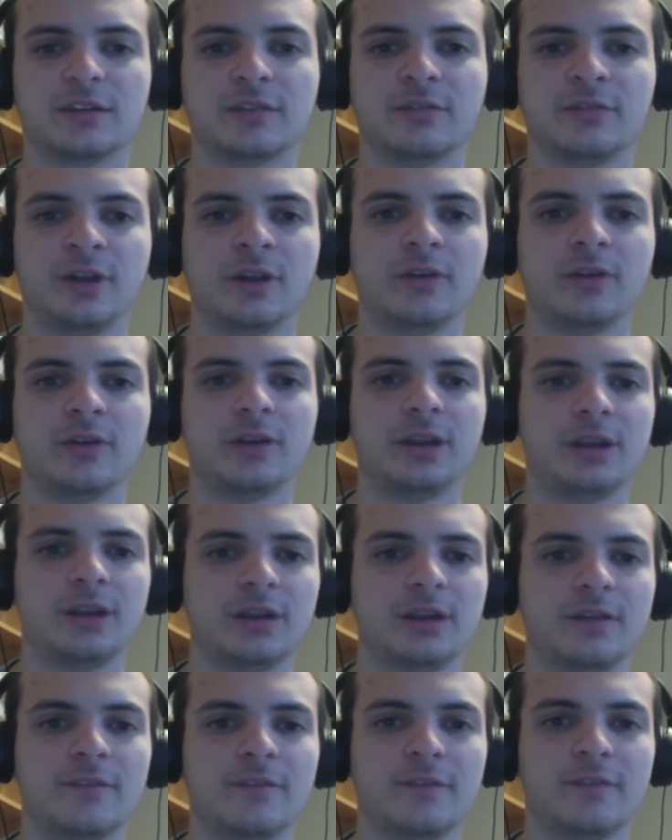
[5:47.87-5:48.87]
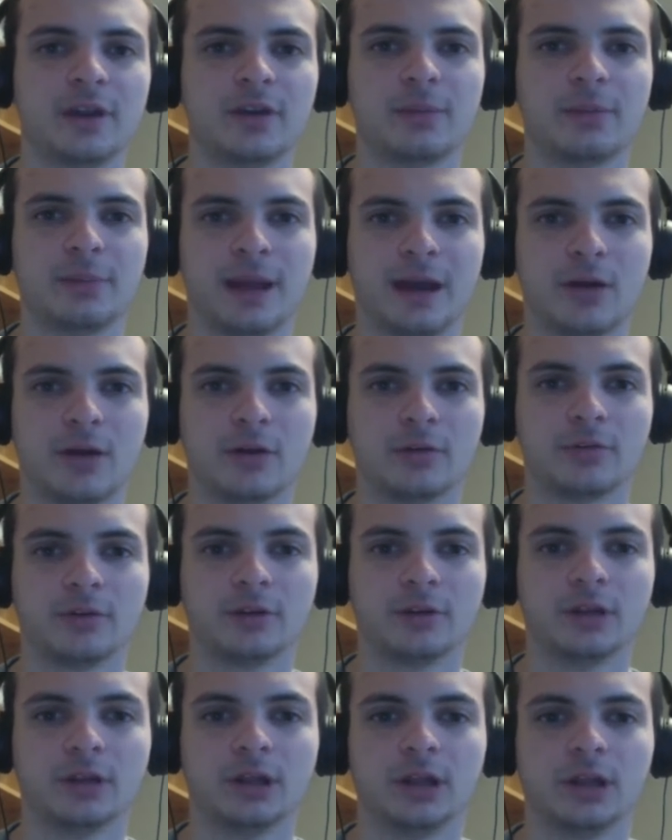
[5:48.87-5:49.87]
very, very
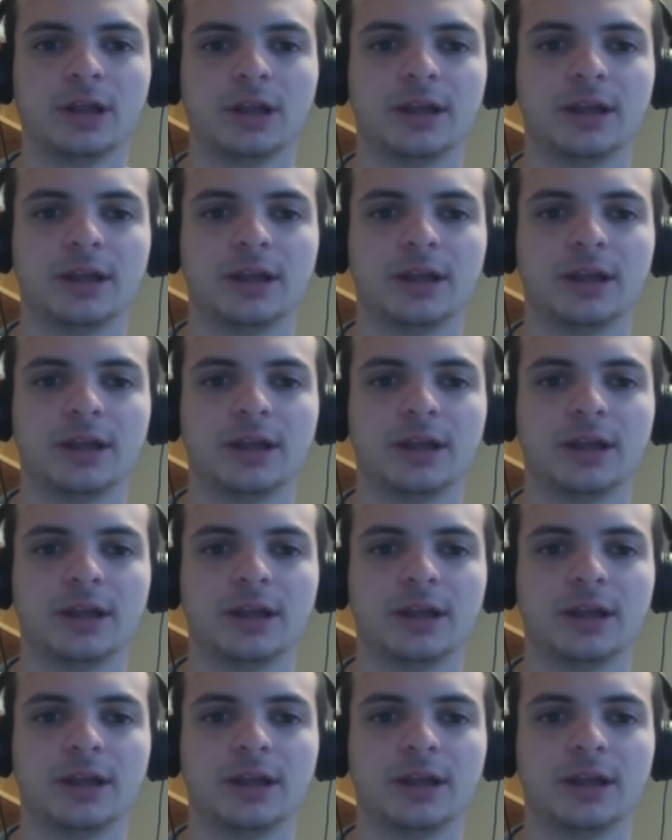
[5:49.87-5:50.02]
powerful.